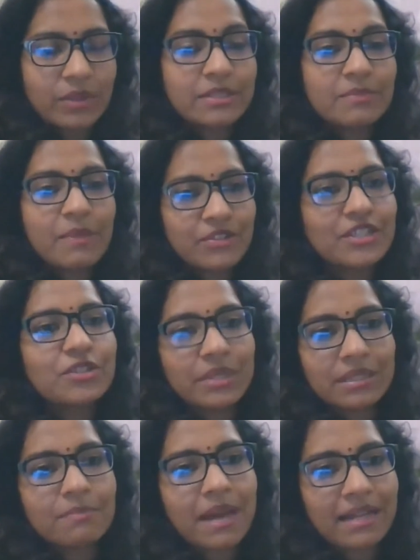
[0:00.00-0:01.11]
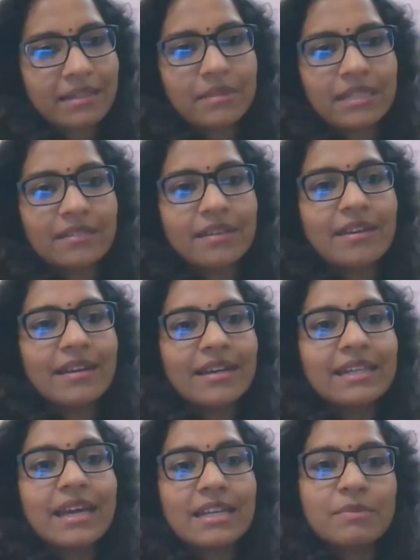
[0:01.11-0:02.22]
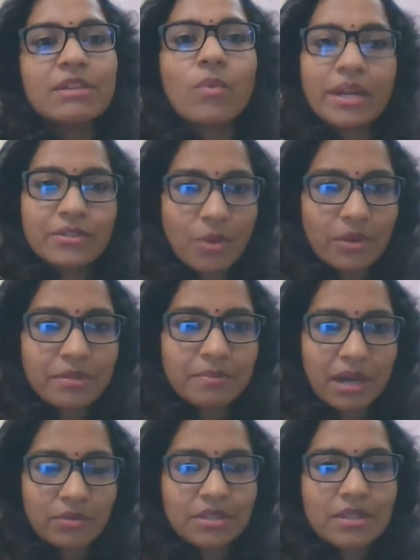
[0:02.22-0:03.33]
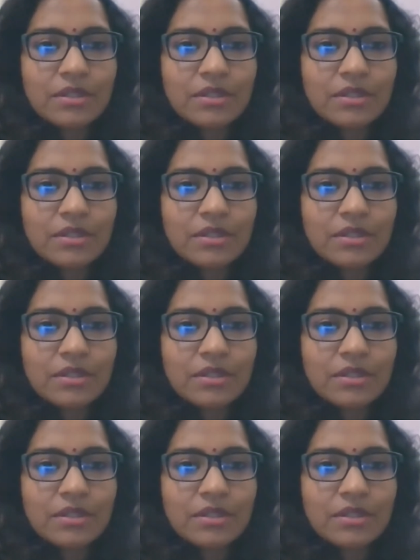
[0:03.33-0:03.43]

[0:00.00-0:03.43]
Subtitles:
and especially during the pandemic, it has been quite talked about.